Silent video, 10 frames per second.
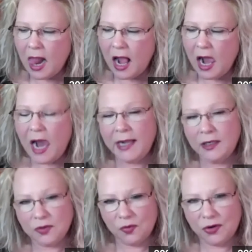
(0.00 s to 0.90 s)

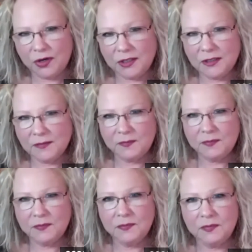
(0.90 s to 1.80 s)
angel wars.
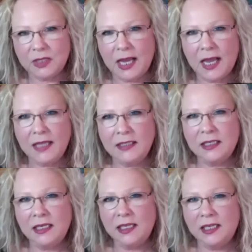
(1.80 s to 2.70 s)
That's
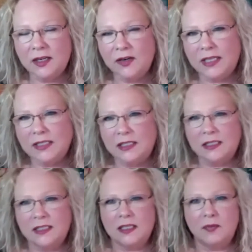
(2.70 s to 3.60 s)
an interesting
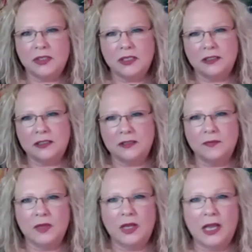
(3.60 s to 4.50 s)
subject.
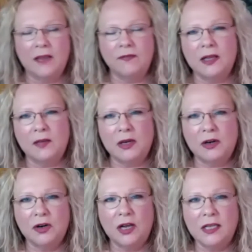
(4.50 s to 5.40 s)
I've come
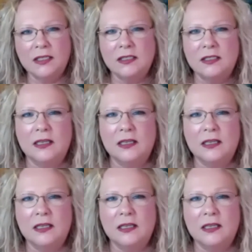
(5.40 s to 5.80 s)
across